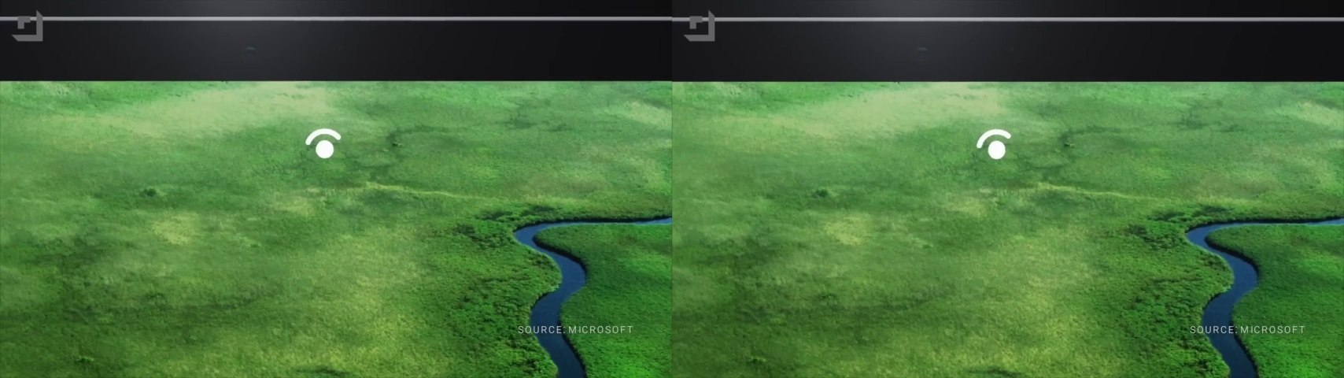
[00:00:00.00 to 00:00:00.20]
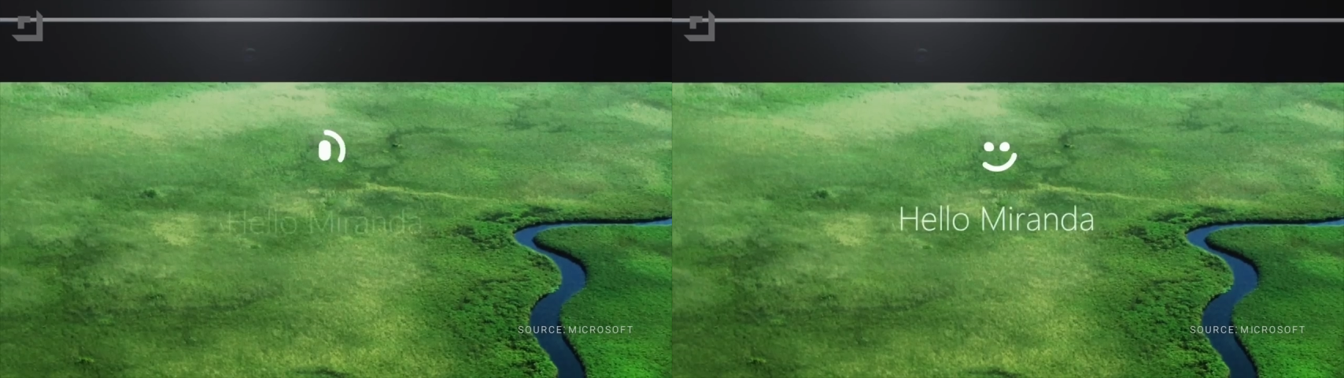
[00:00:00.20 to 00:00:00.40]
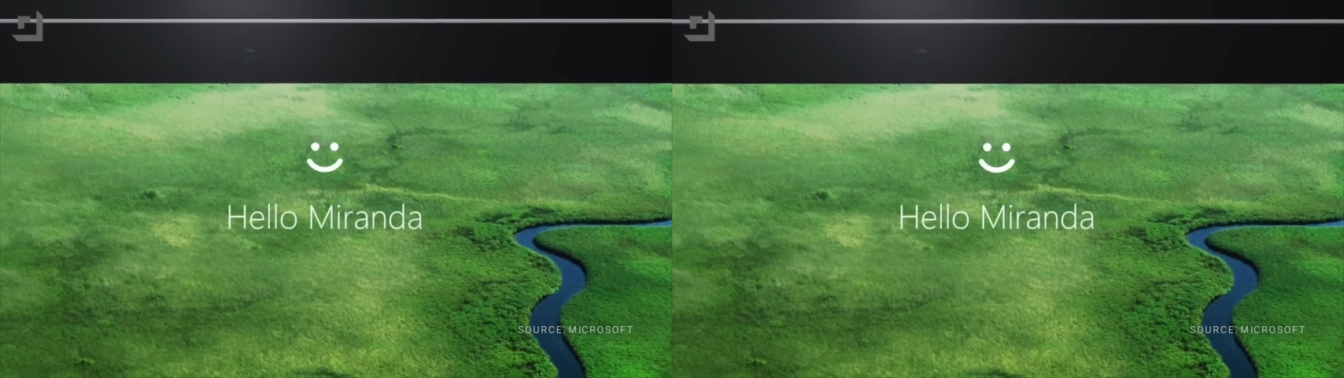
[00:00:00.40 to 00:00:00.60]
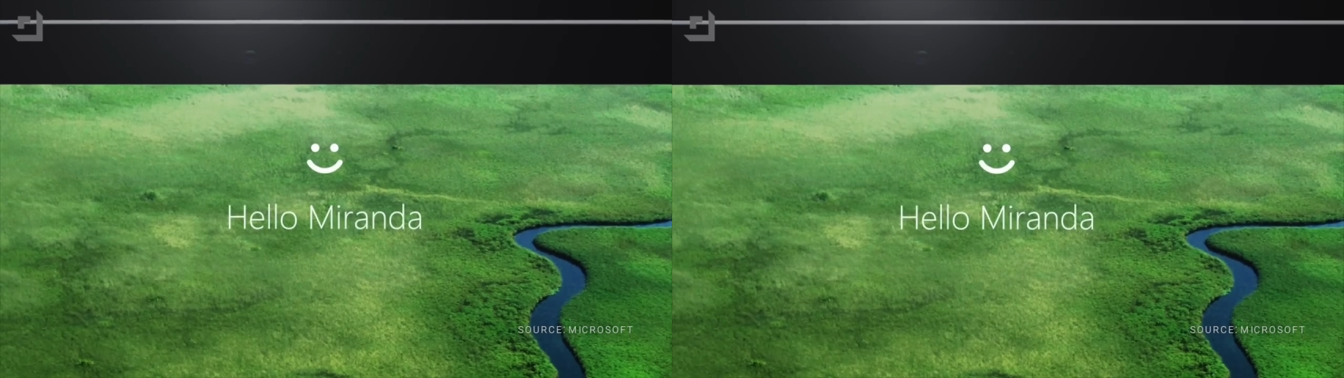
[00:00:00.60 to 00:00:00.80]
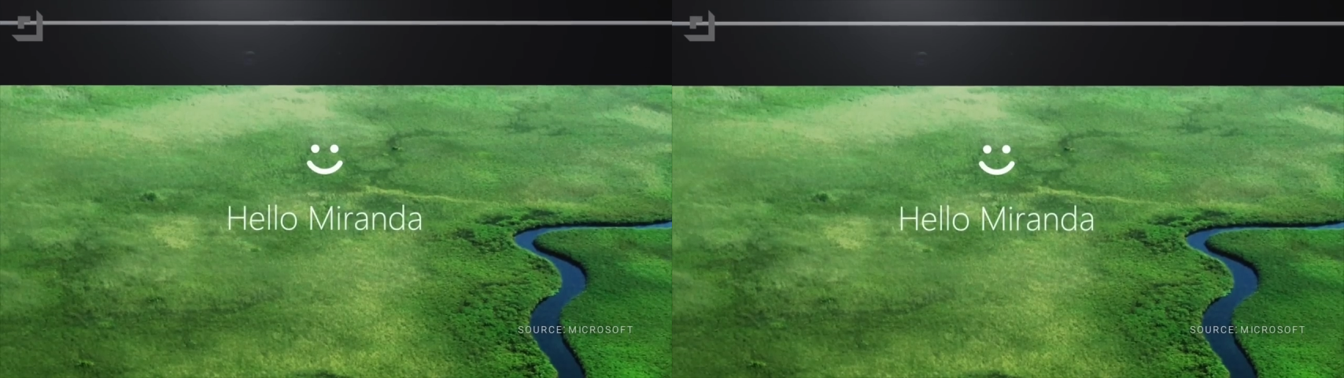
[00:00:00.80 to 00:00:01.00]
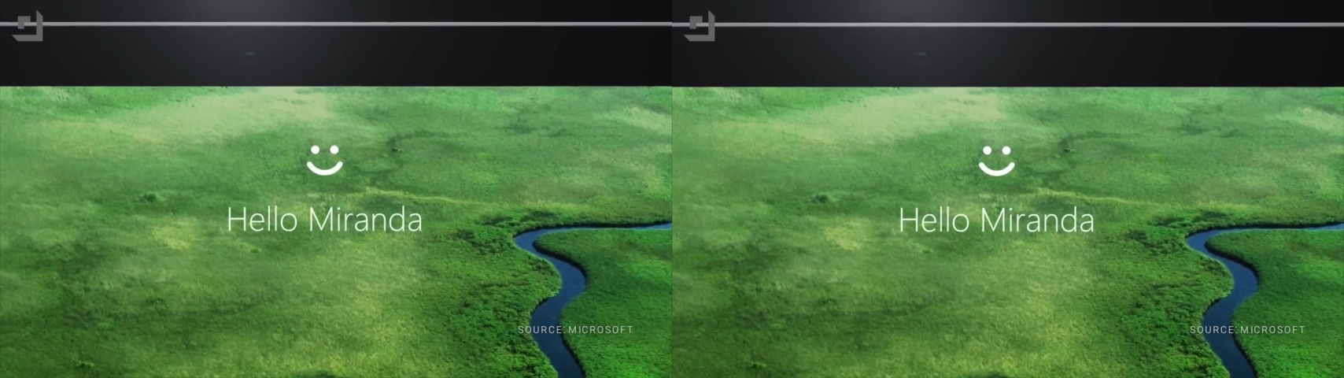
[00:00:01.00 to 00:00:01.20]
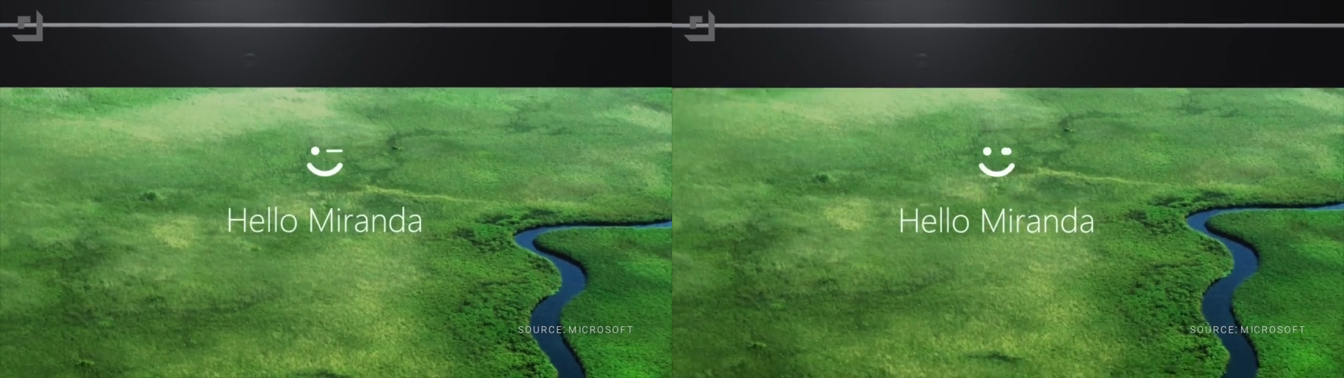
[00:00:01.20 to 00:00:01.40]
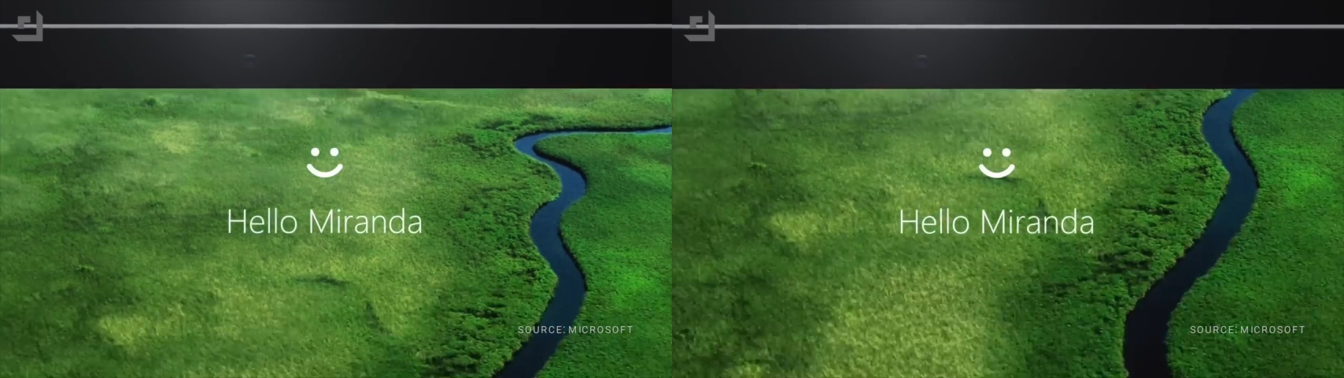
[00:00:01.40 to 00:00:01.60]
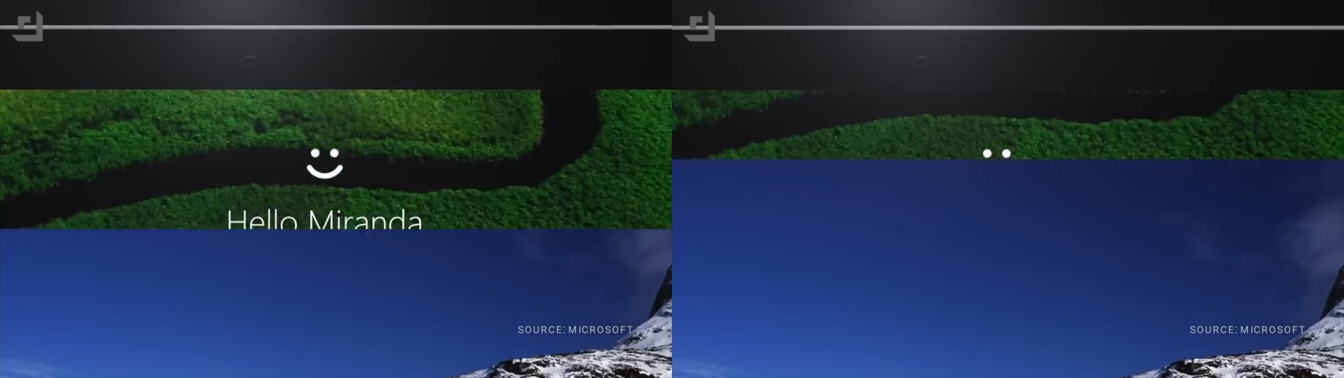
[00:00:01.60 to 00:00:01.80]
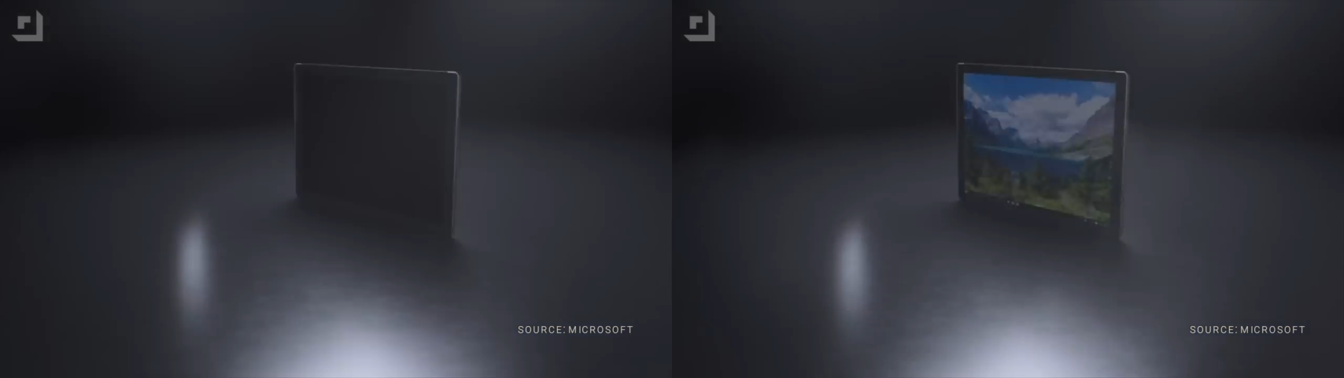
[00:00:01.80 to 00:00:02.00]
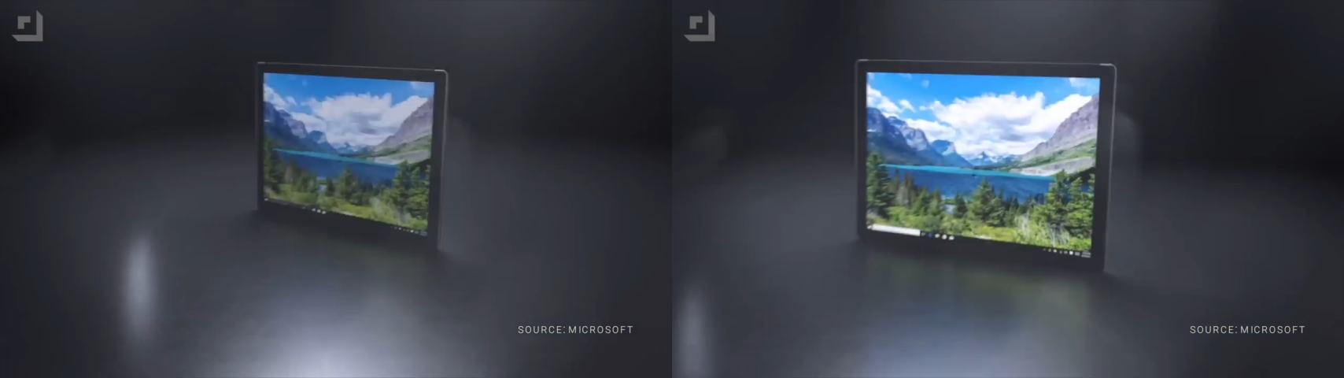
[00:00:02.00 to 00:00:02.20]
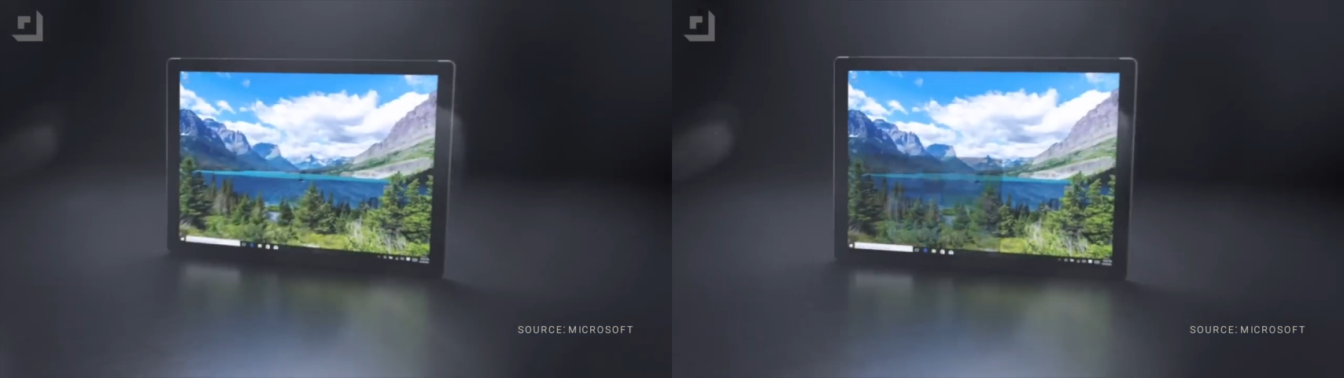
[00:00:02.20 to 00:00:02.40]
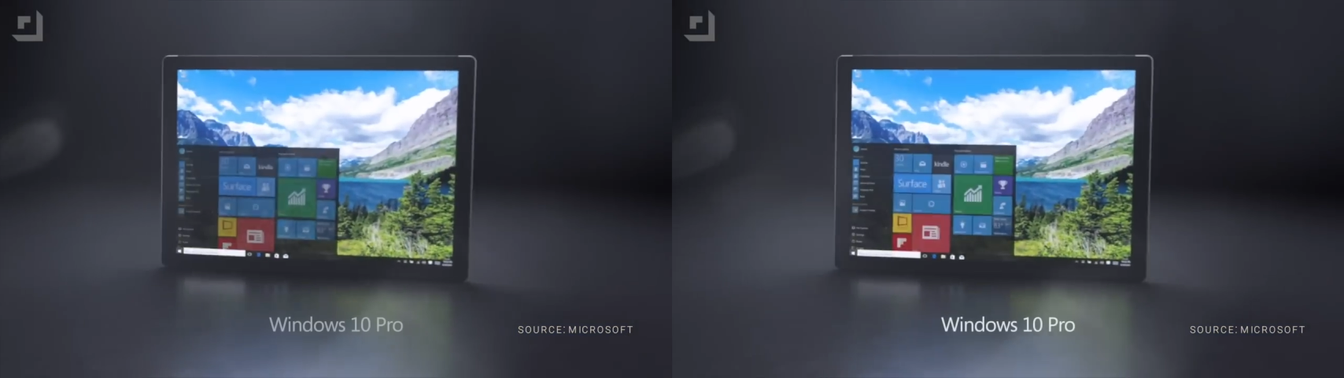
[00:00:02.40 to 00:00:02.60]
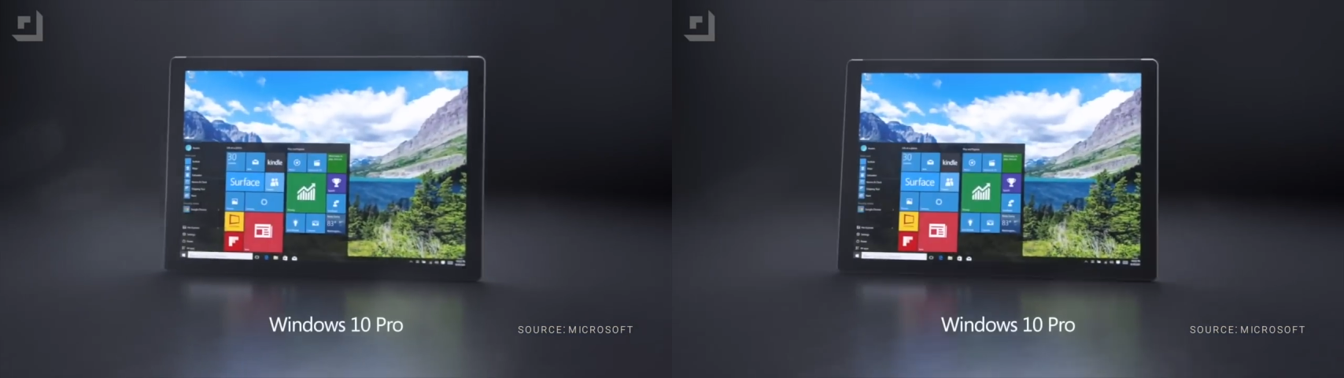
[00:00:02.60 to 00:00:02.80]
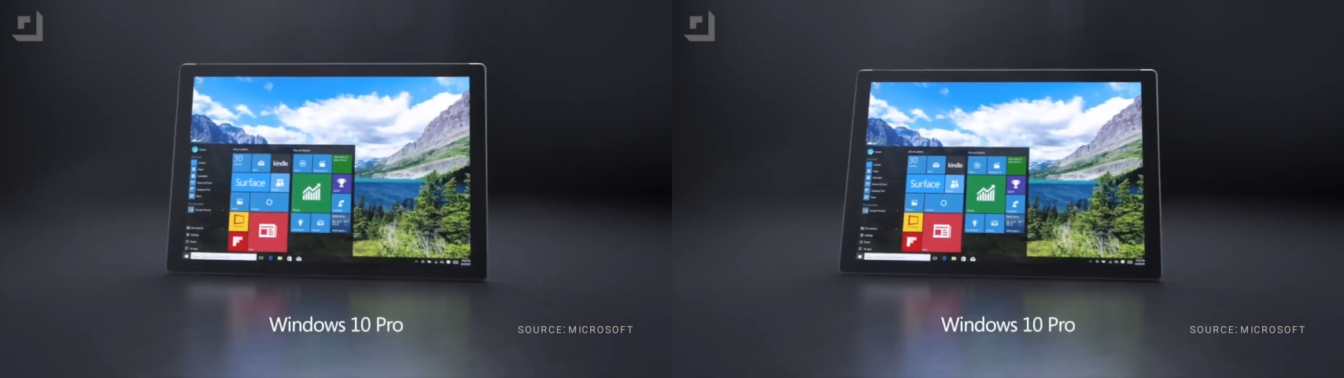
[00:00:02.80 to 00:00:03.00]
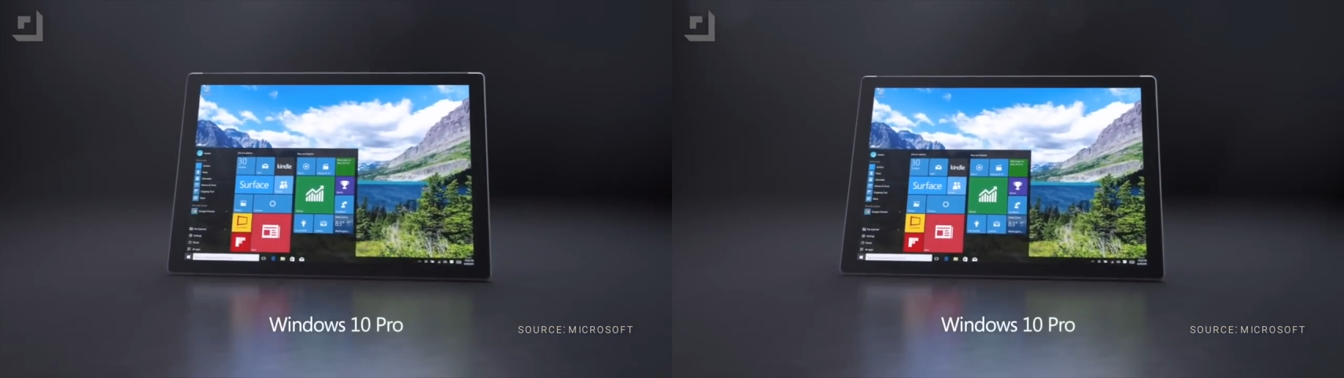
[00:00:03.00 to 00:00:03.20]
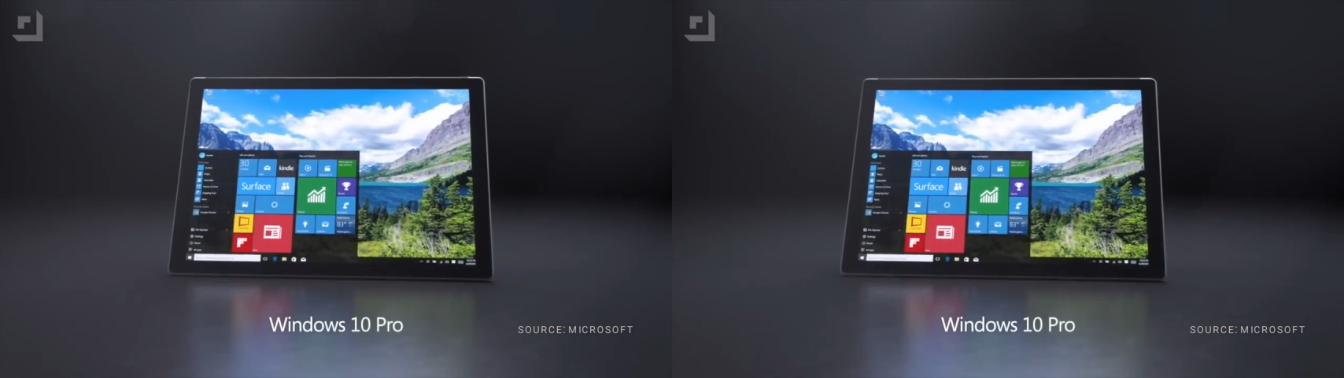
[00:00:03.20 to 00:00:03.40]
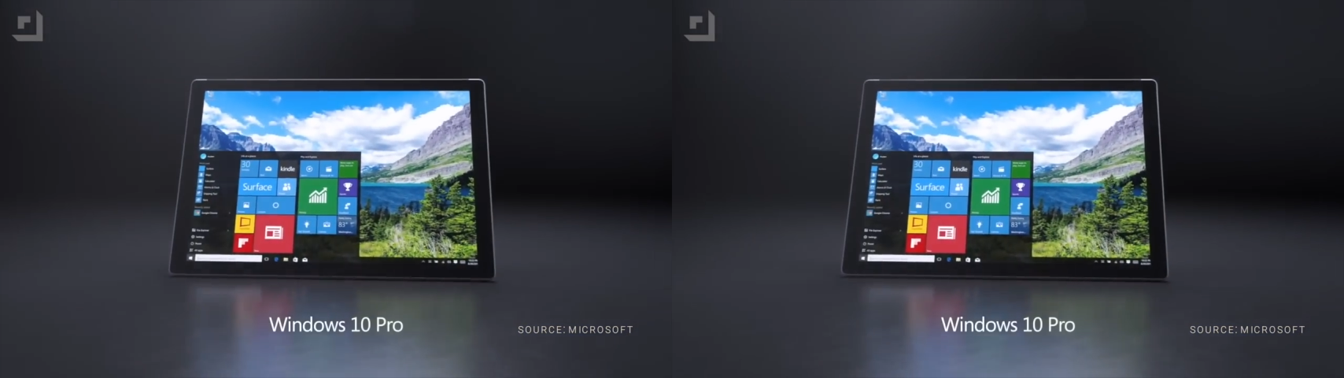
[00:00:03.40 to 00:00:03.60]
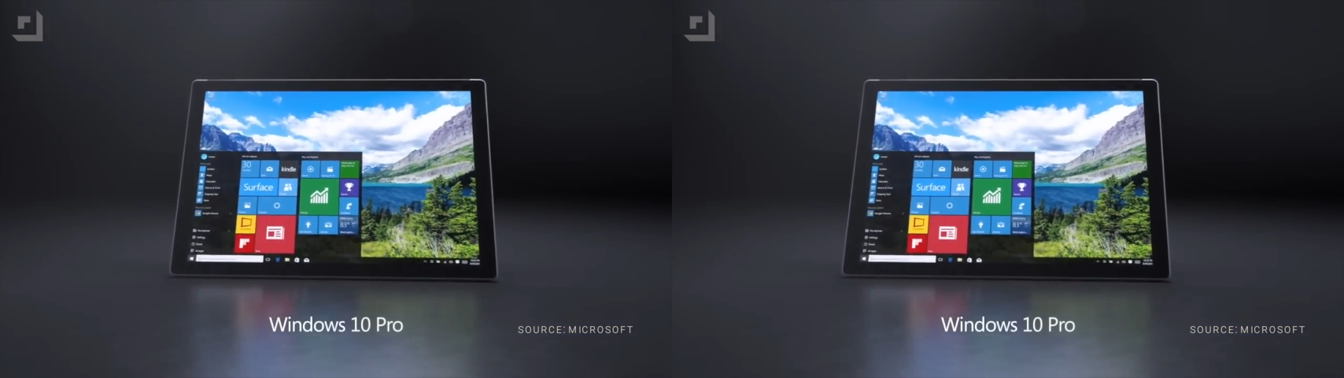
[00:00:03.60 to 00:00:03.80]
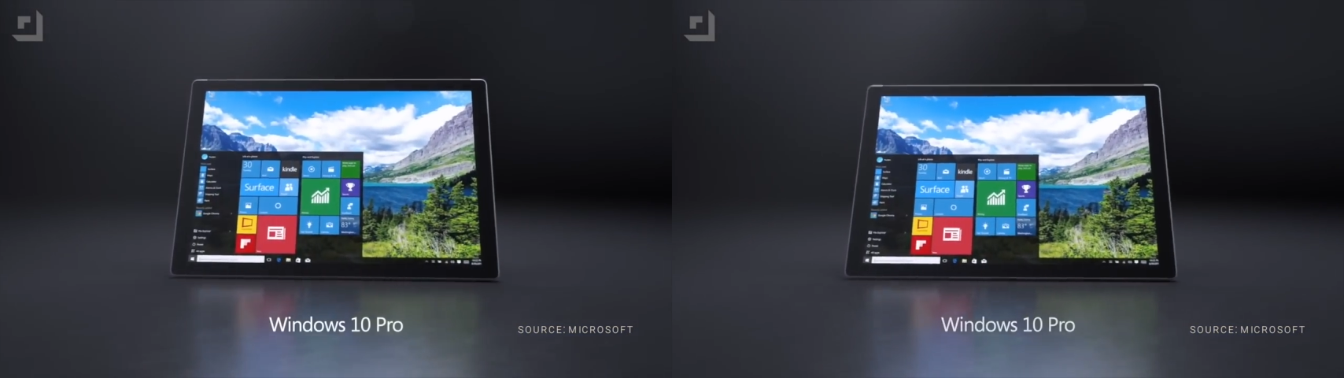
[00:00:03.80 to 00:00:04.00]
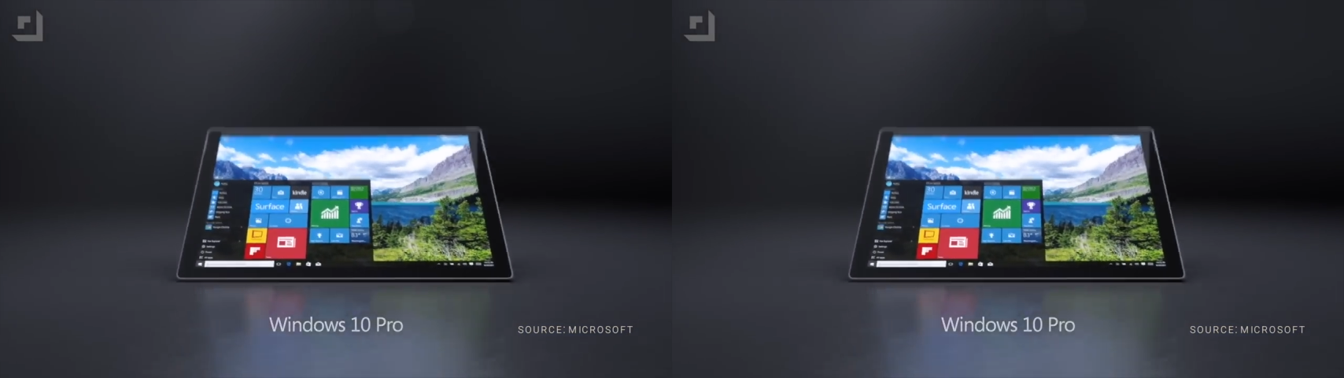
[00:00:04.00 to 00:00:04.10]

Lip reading: No face is visible, so there are no lips to read.